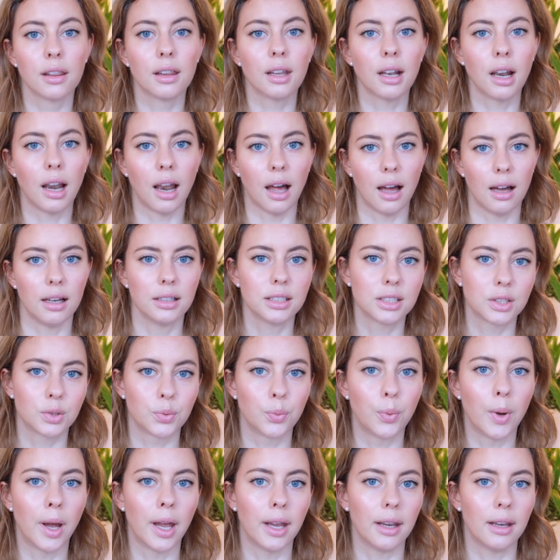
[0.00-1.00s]
The last
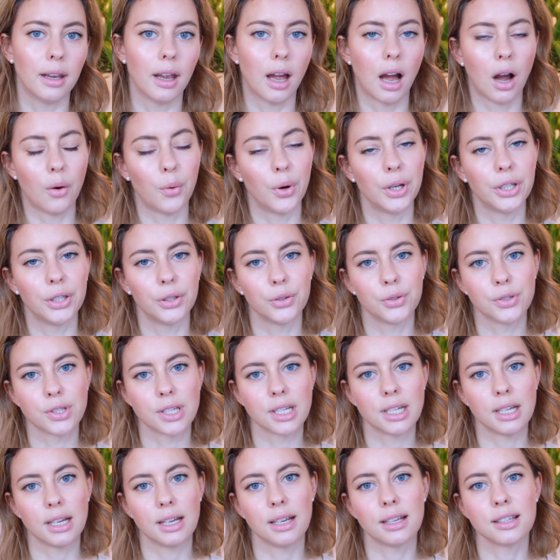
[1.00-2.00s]
way how I use
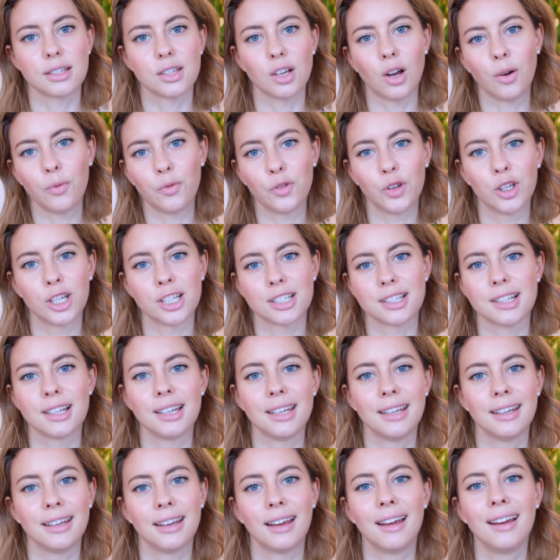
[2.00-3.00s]
it is
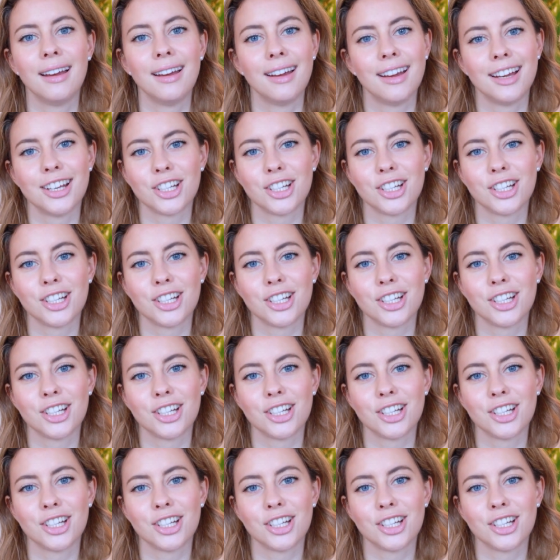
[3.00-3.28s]
obviously